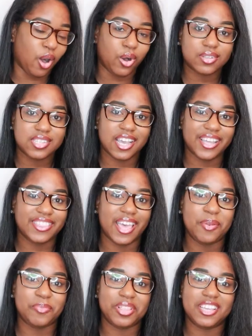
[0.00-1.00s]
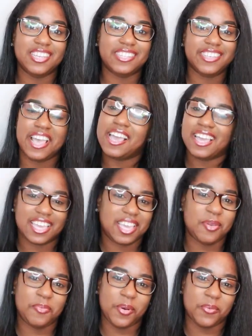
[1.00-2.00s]
Ulta, then please
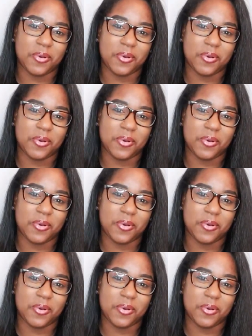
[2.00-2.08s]
keep on